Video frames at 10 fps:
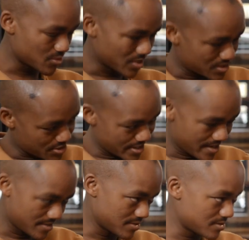with
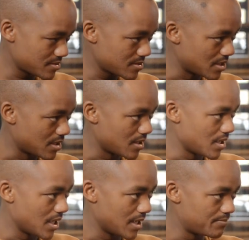trends
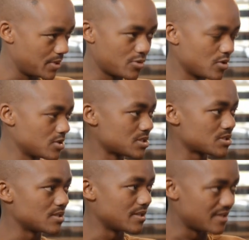
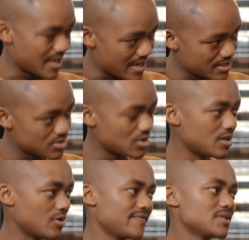because there has
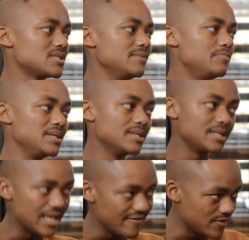obviously been
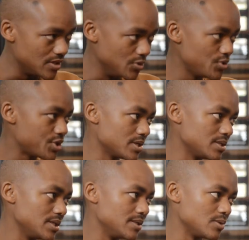an
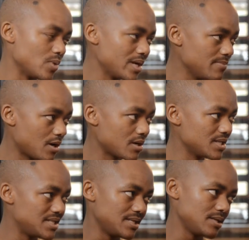evolution in the way
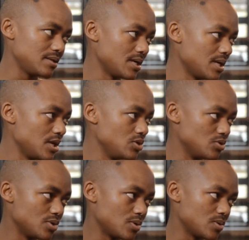marketing
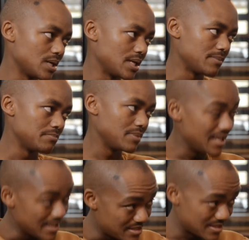you know um,
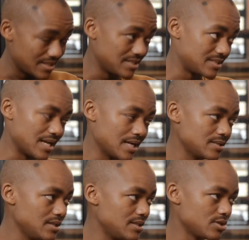is is
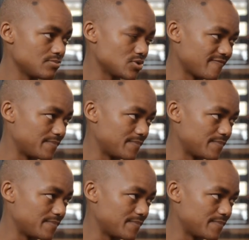done in terms of